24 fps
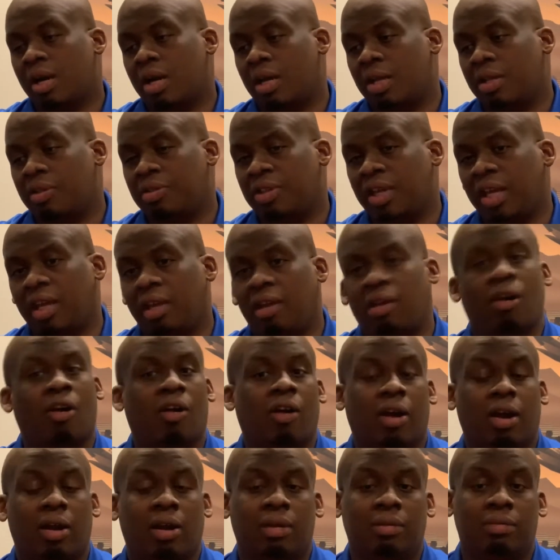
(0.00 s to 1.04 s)
They
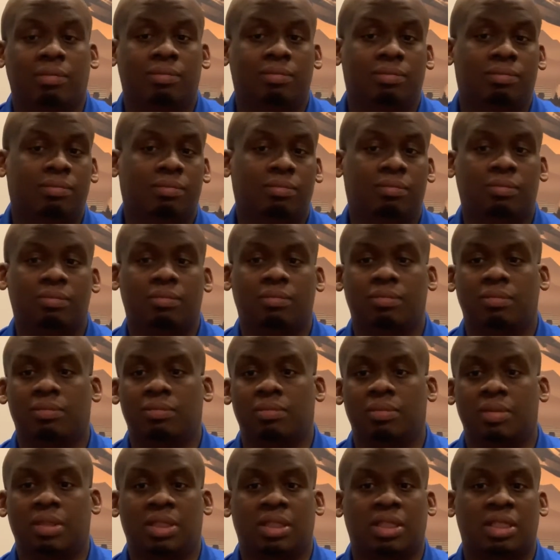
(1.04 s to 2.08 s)
are
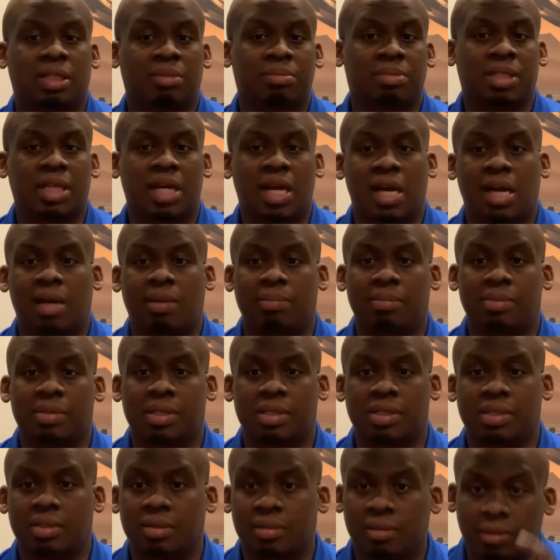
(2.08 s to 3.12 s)

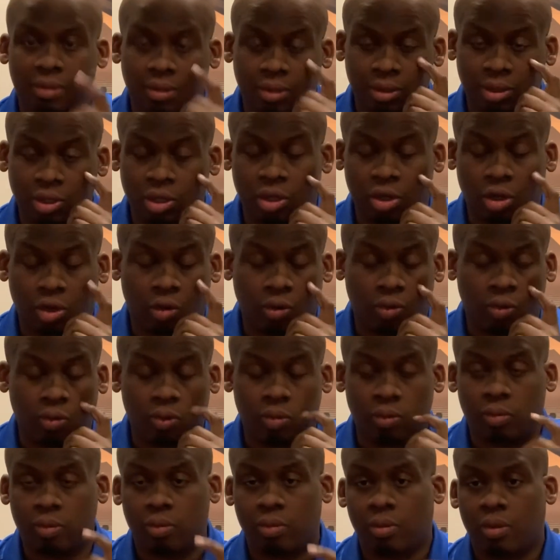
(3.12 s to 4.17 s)
sometimes,
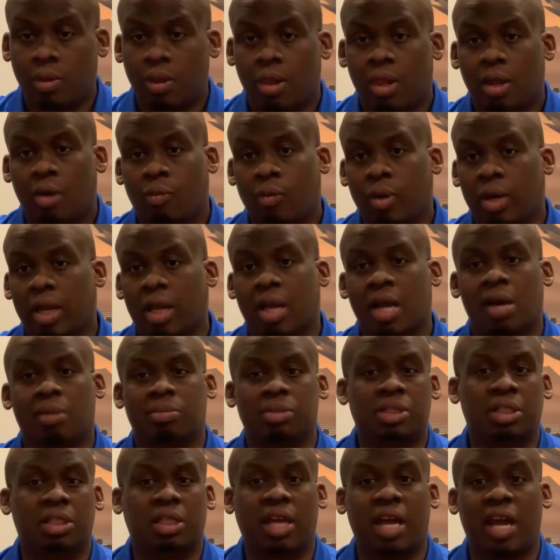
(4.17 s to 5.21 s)
when it
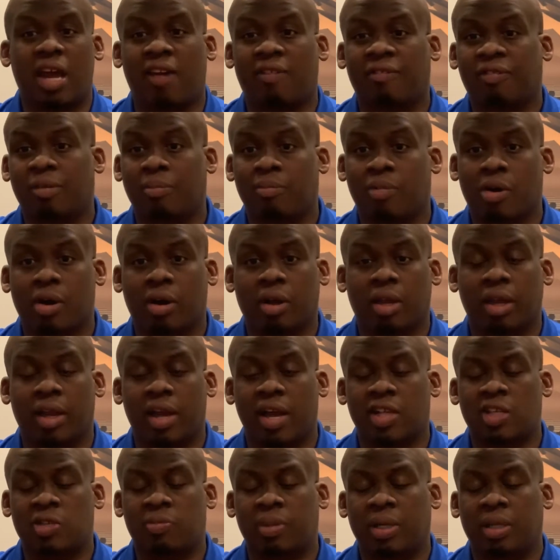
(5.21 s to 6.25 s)
comes to the aftermarket
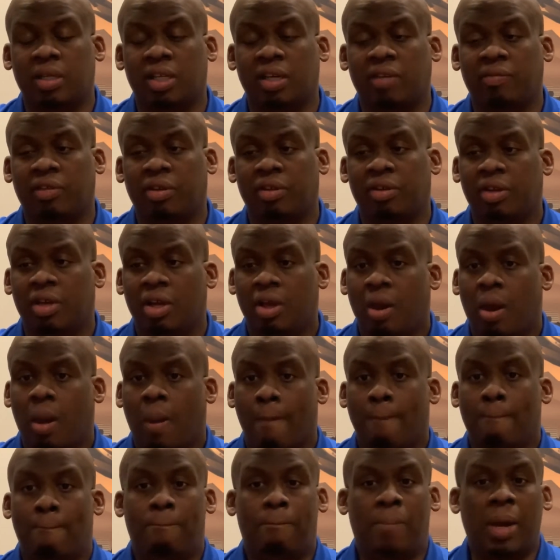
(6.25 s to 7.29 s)
aspect of it,
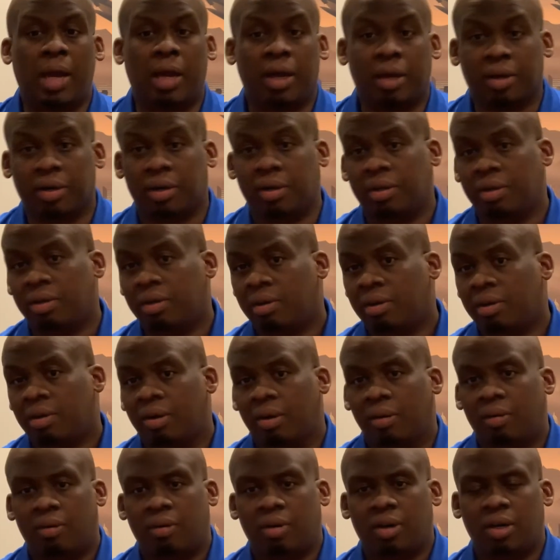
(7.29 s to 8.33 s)
better
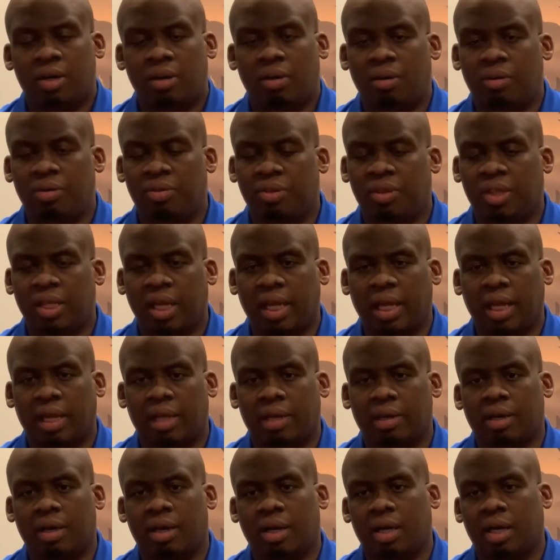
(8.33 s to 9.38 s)

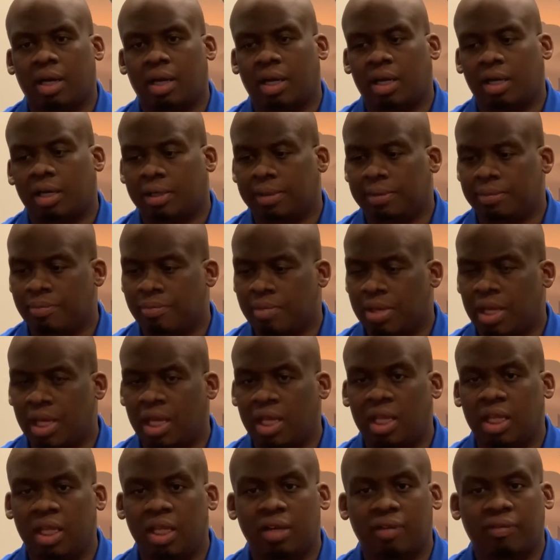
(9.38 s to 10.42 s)
than
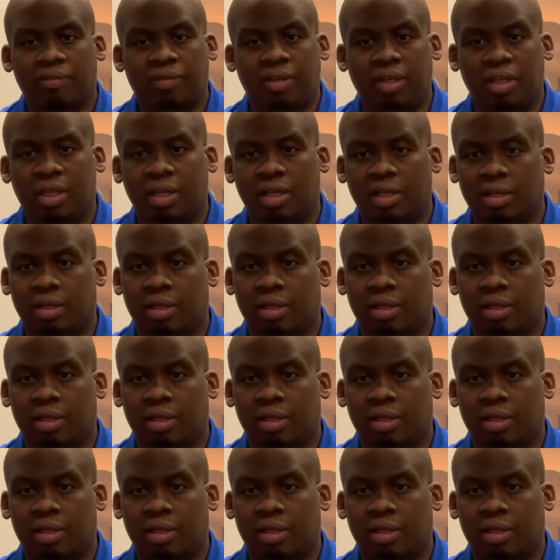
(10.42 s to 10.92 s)
any of the